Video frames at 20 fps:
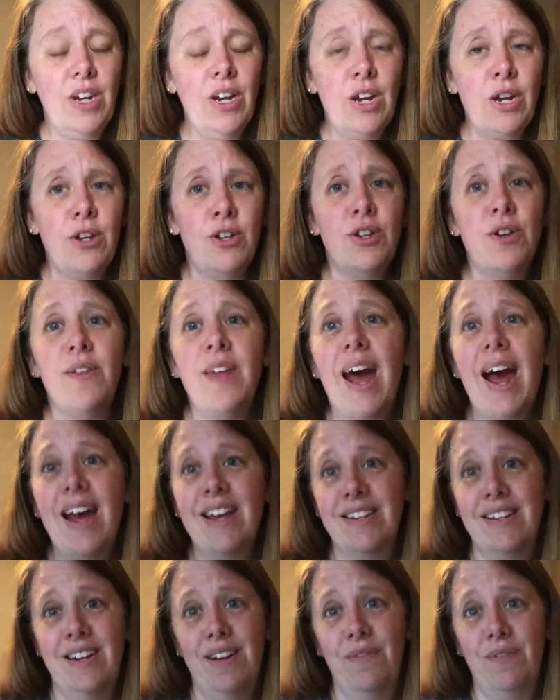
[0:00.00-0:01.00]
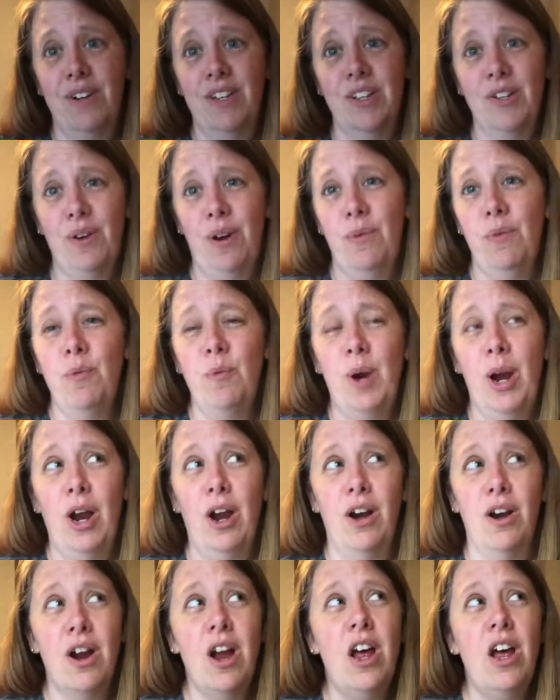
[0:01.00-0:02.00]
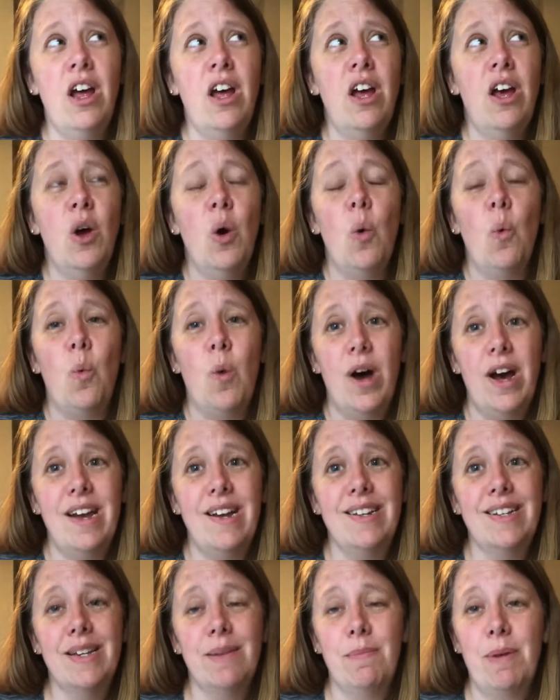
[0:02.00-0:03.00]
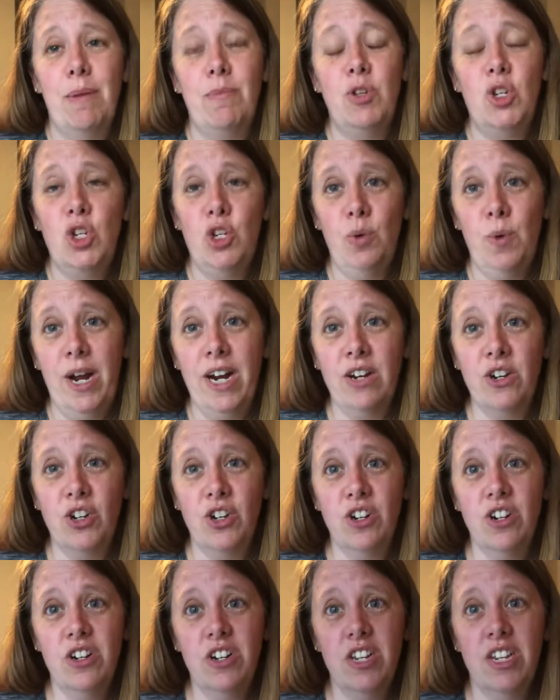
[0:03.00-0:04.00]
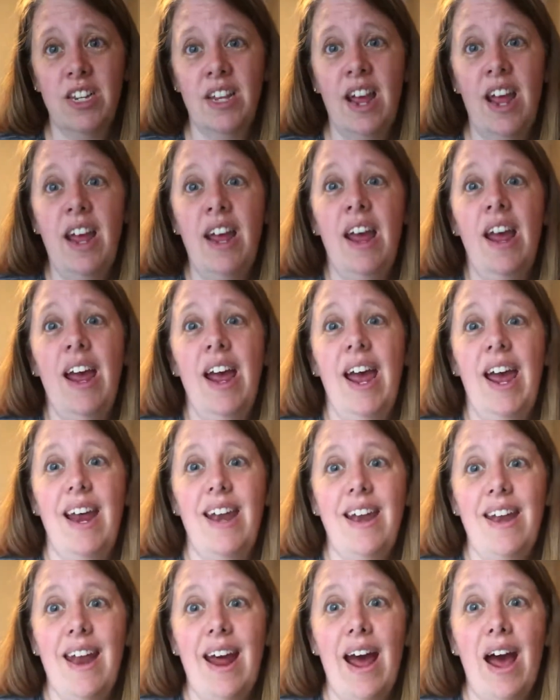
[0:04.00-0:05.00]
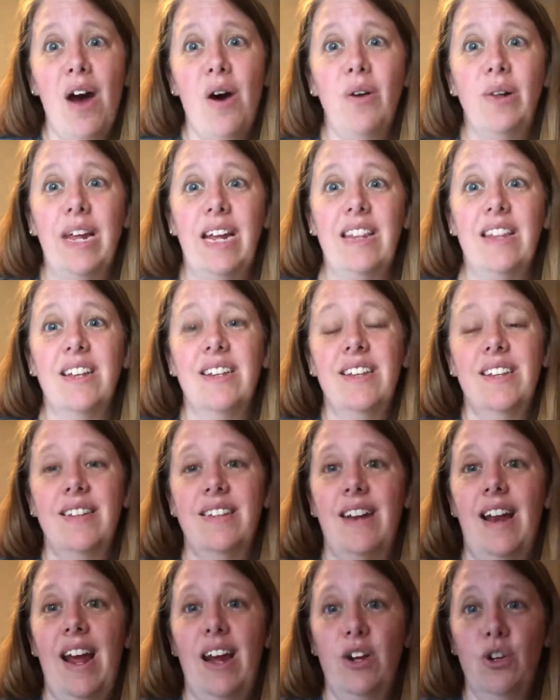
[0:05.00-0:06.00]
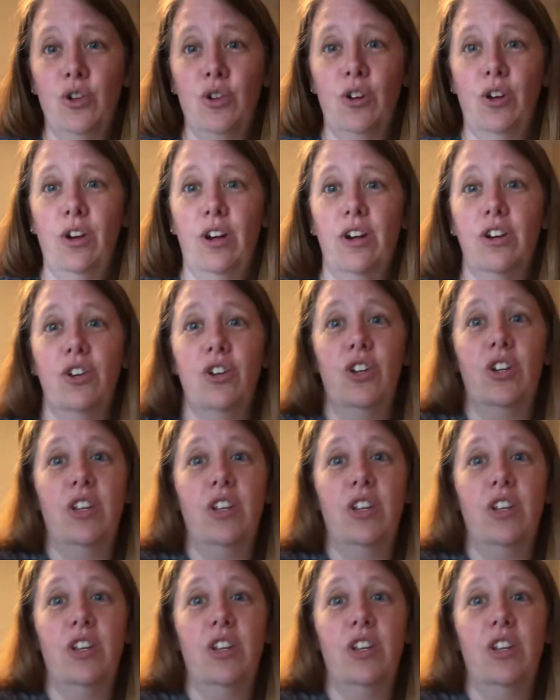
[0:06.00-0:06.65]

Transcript: So that has a difference. So I would wear 1, sometimes 2X shirts. And now, this is an extra large